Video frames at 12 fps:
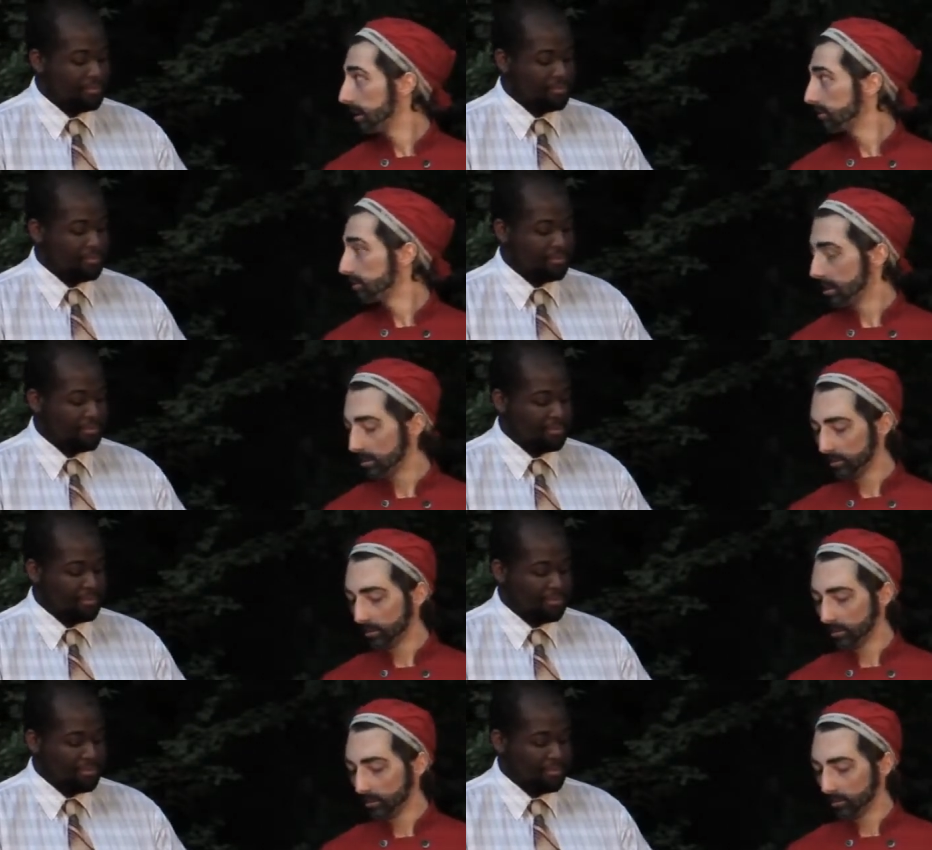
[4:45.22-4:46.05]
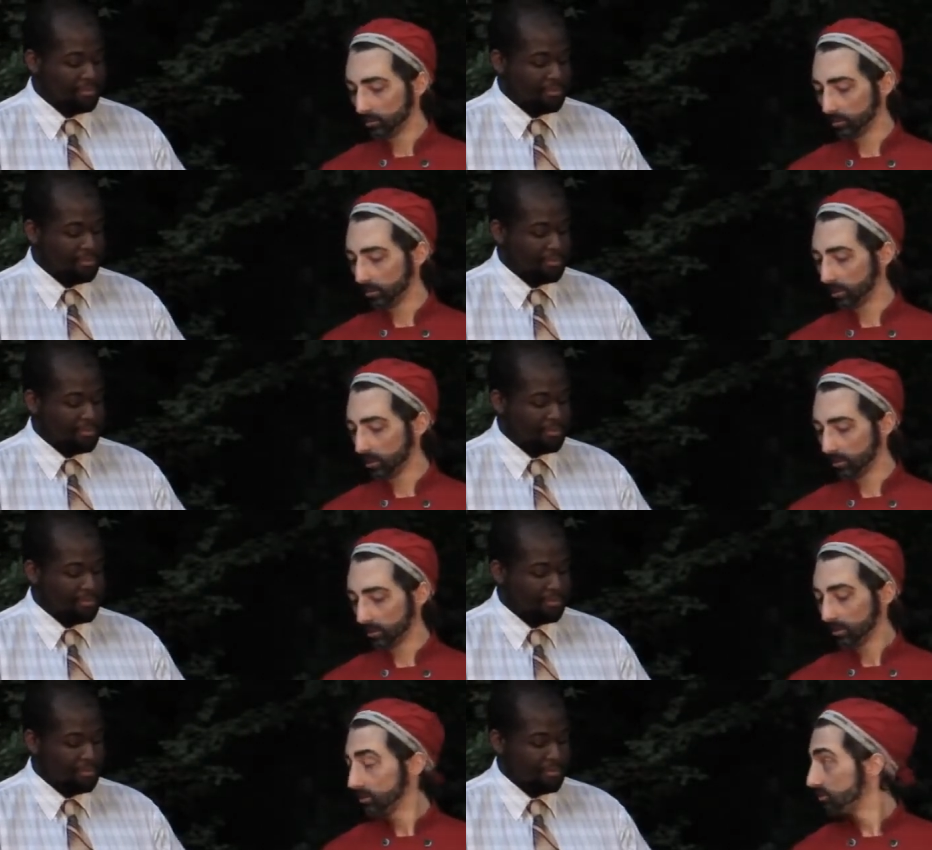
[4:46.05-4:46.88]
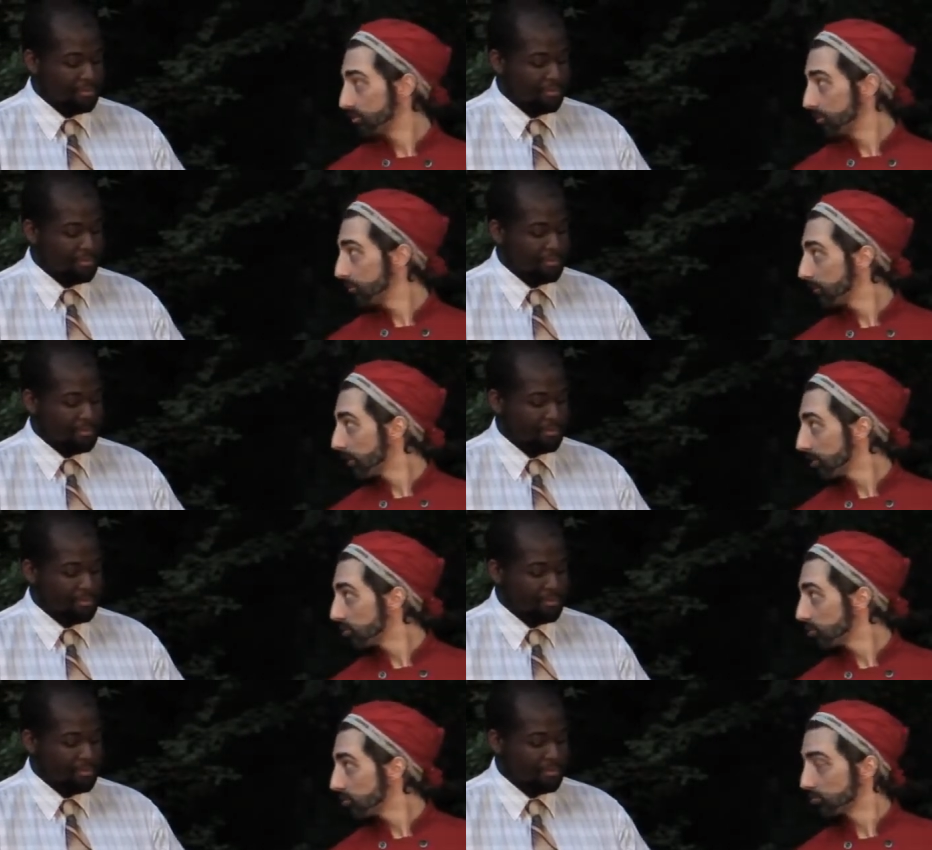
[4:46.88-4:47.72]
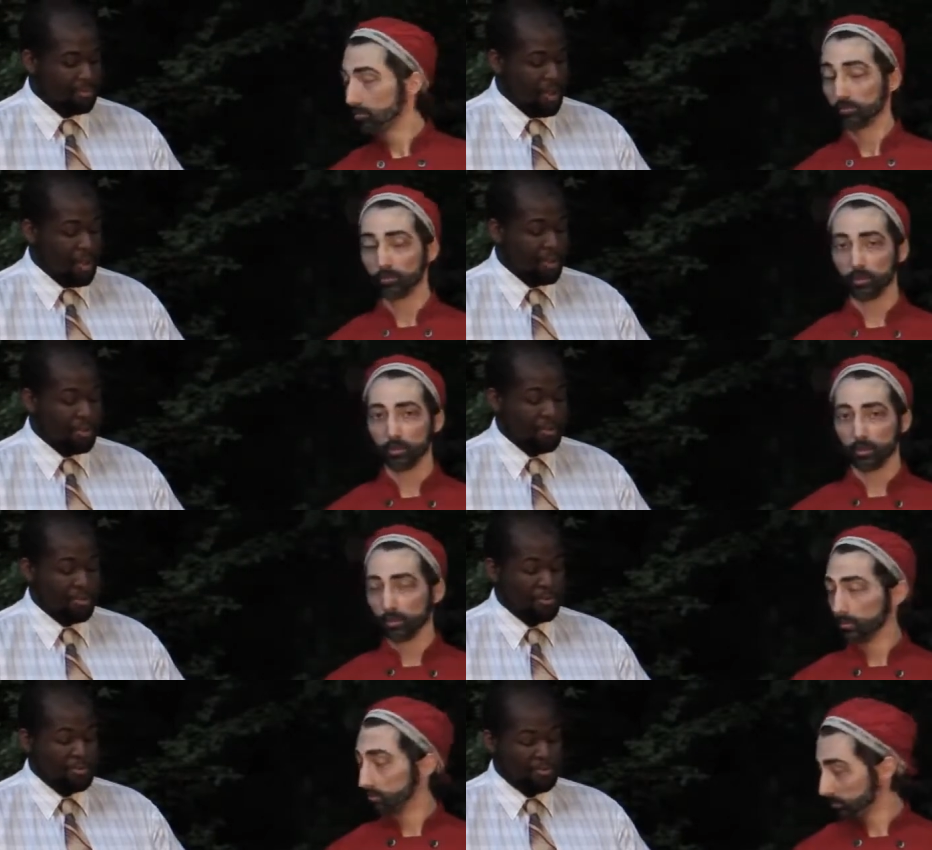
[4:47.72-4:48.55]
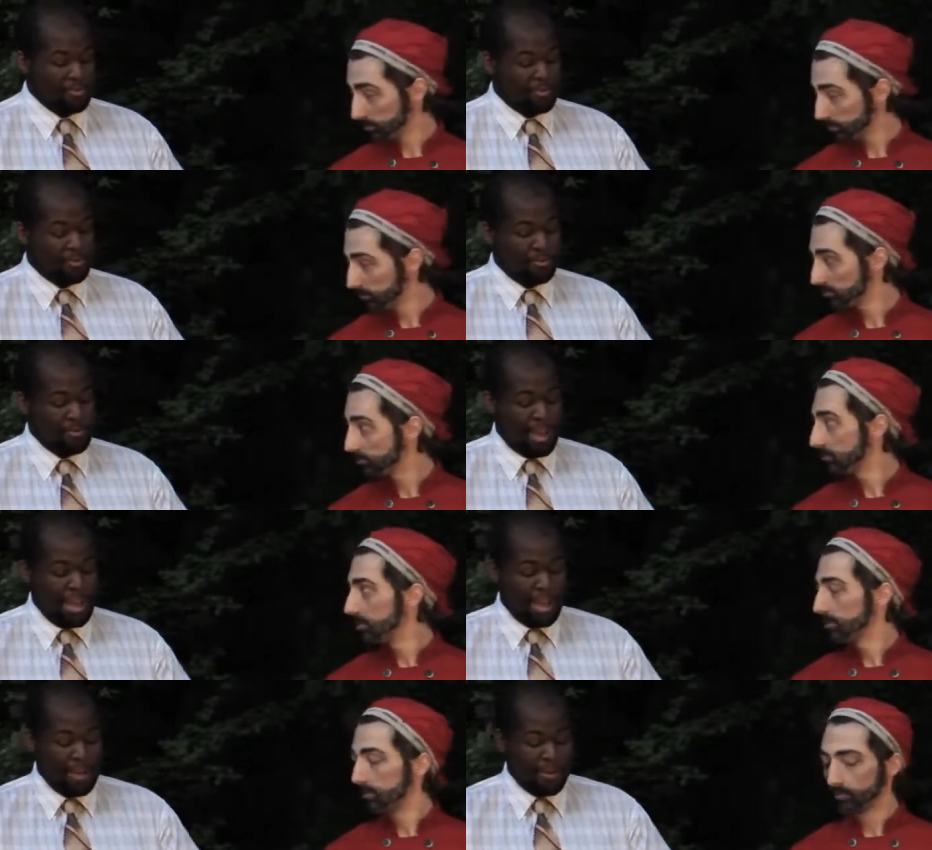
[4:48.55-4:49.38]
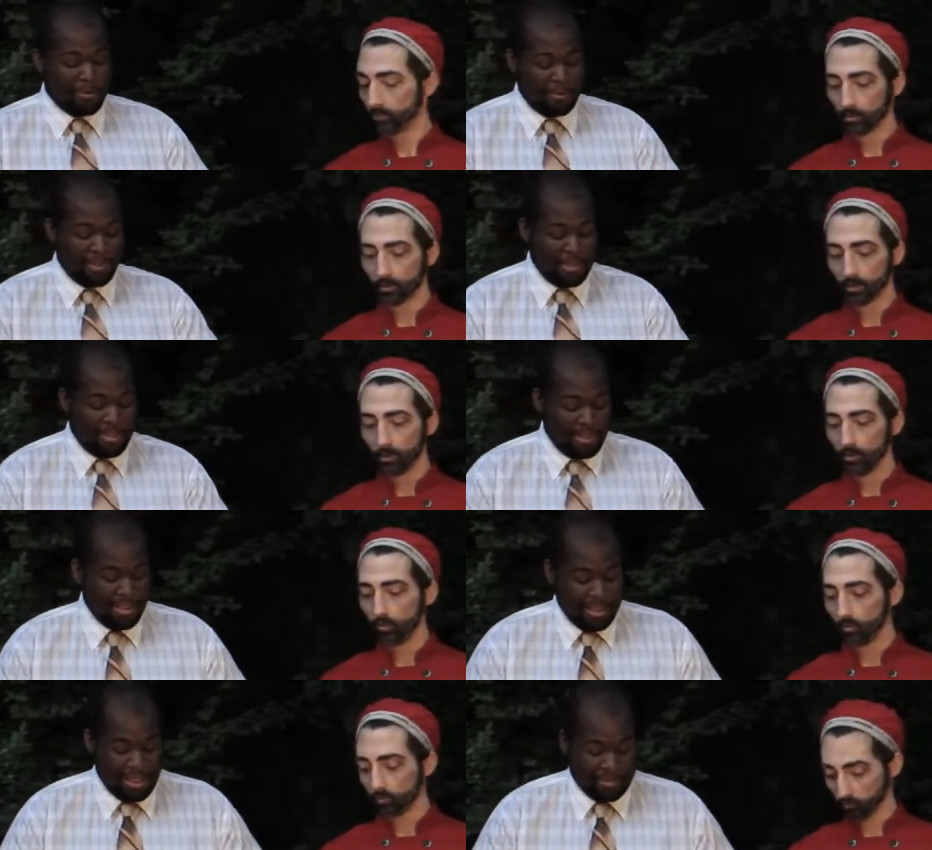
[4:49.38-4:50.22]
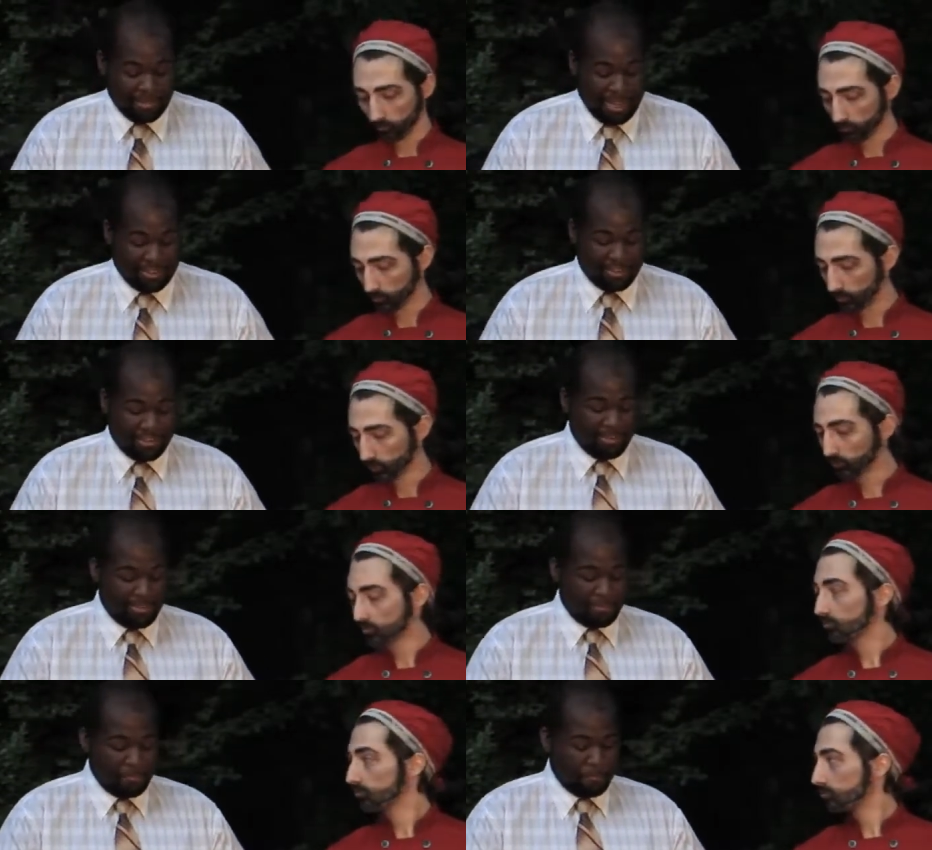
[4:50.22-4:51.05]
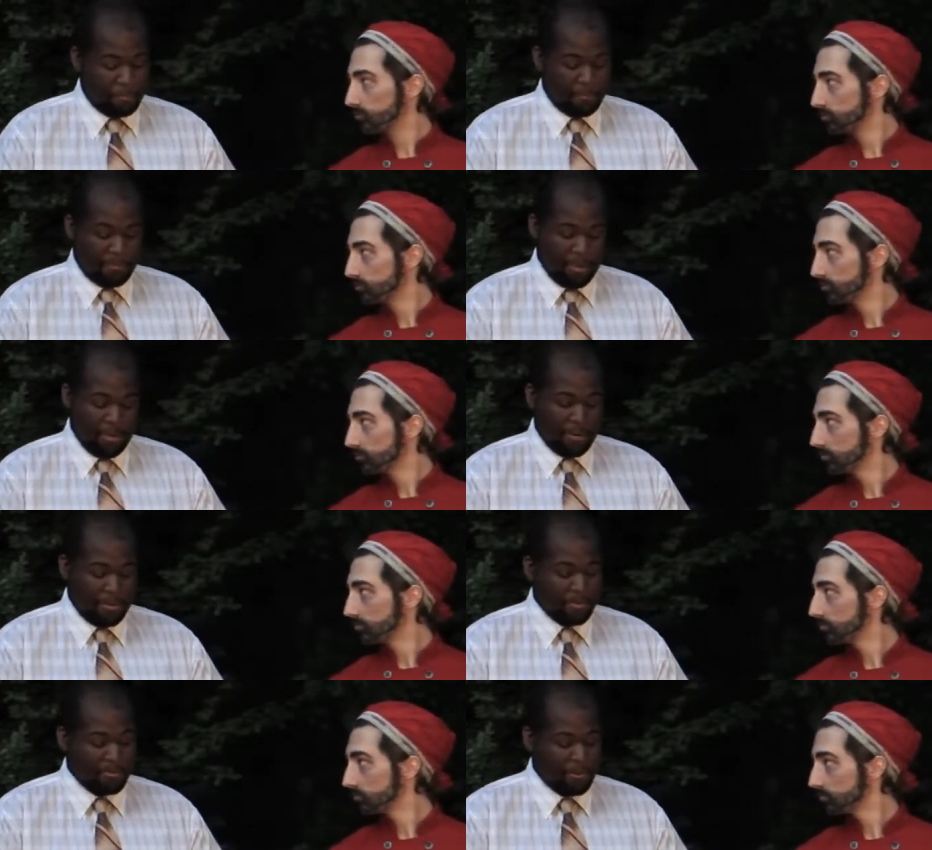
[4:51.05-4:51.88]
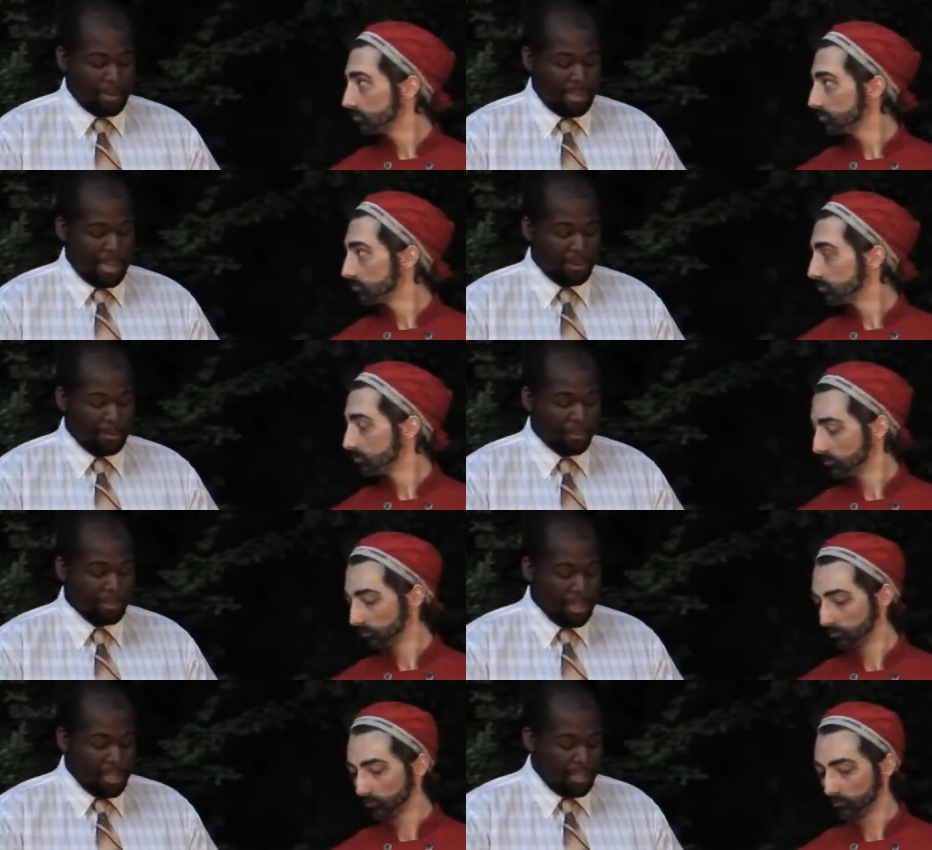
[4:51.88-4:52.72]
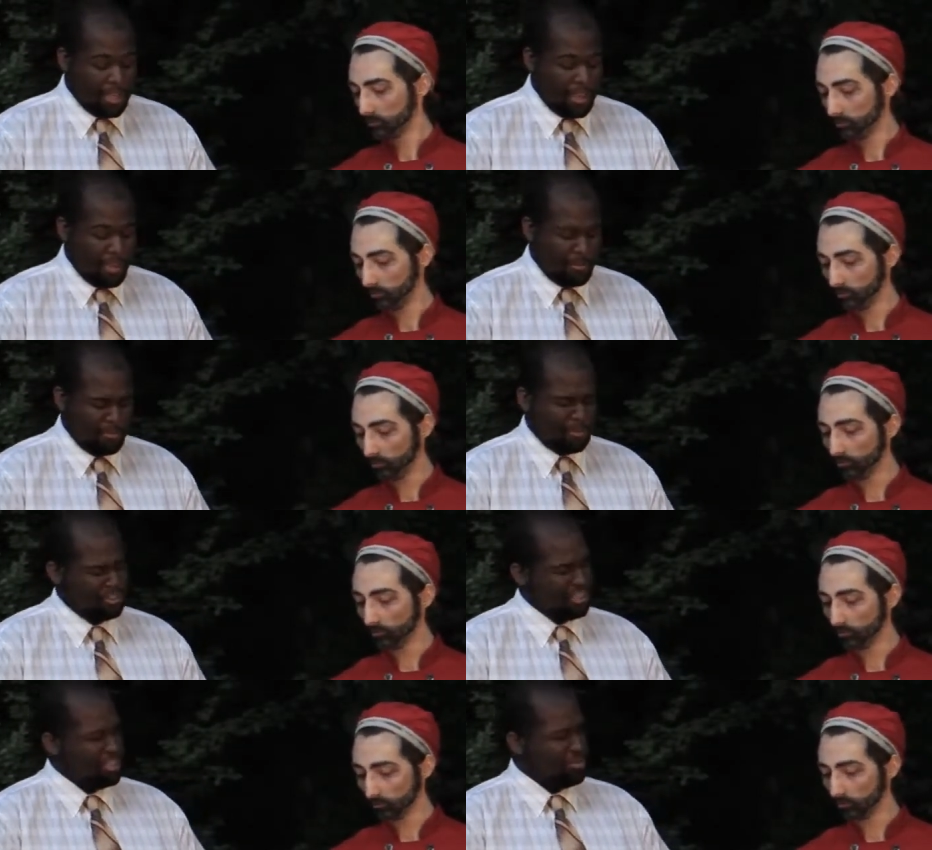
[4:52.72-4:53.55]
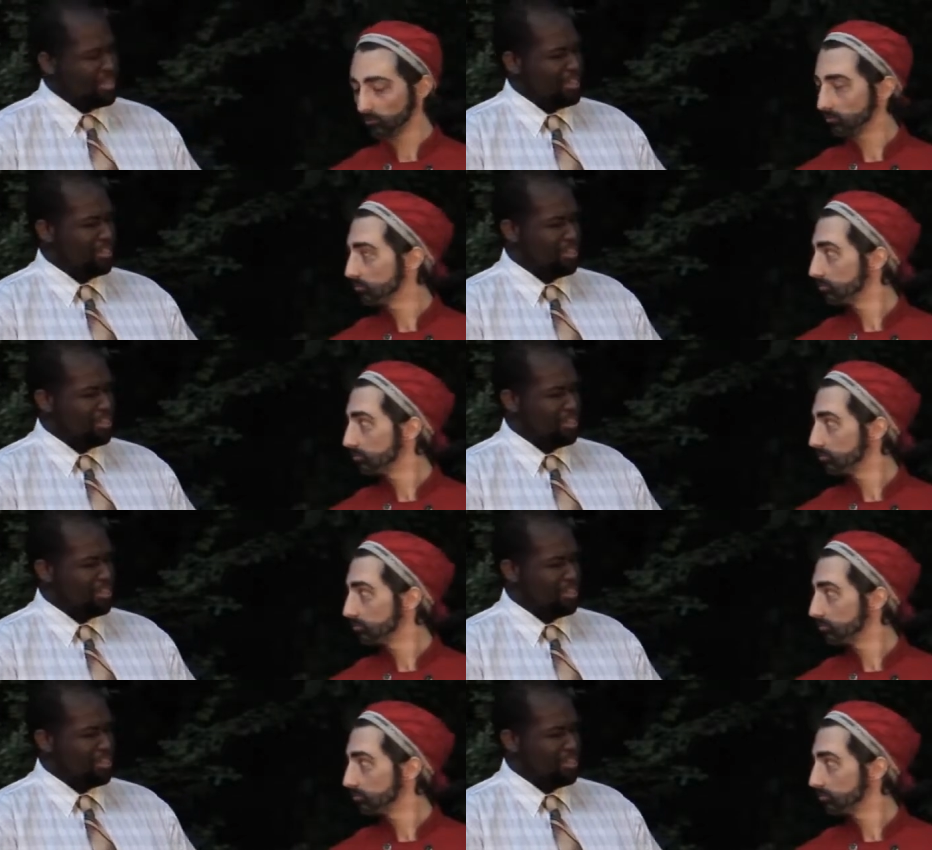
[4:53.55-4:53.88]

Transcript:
Speaker 1: last night, so they're still fresh.
Speaker 2: Oh, mm-hmm. Wow. I'm guessing they're pretty edible. Um, mm-hmm. Did you kill?